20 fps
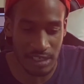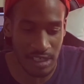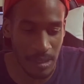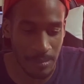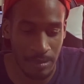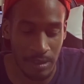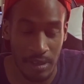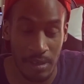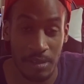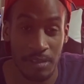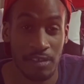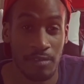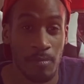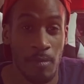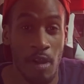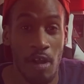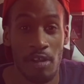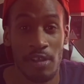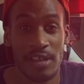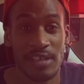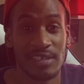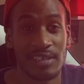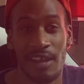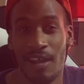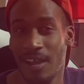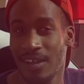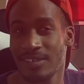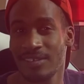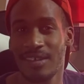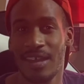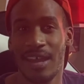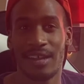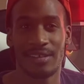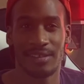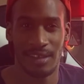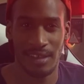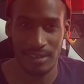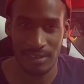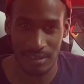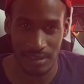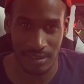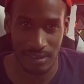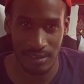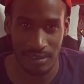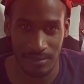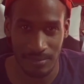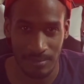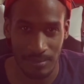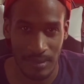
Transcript: something as small as contact lenses.